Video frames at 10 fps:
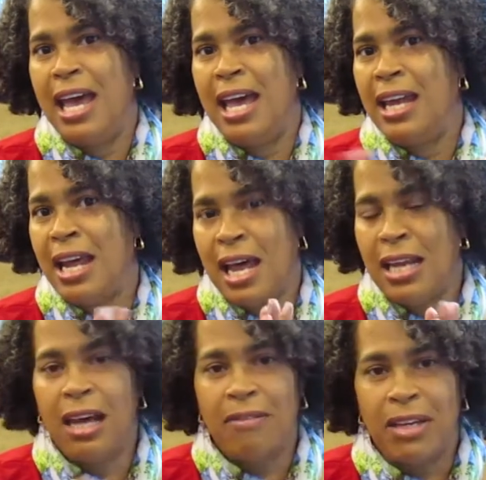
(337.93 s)
and I
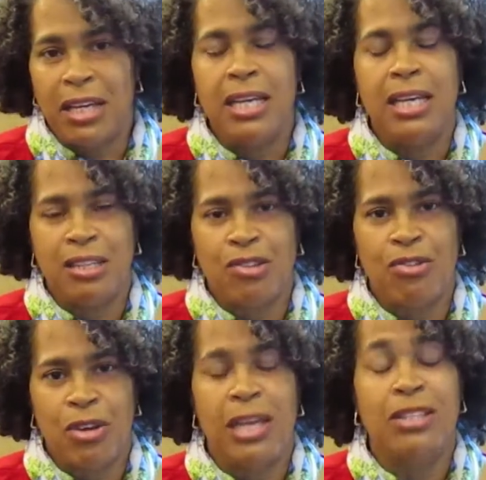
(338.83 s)
love it.
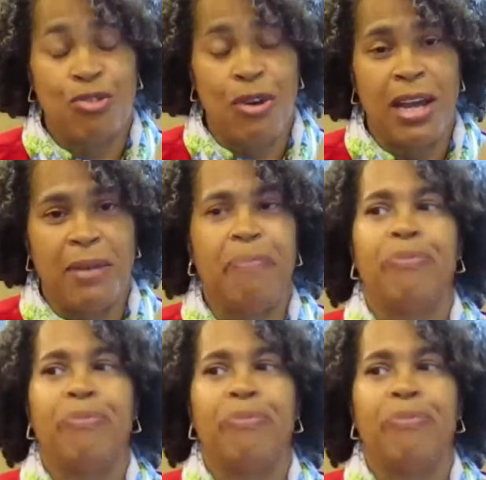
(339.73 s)
It's great.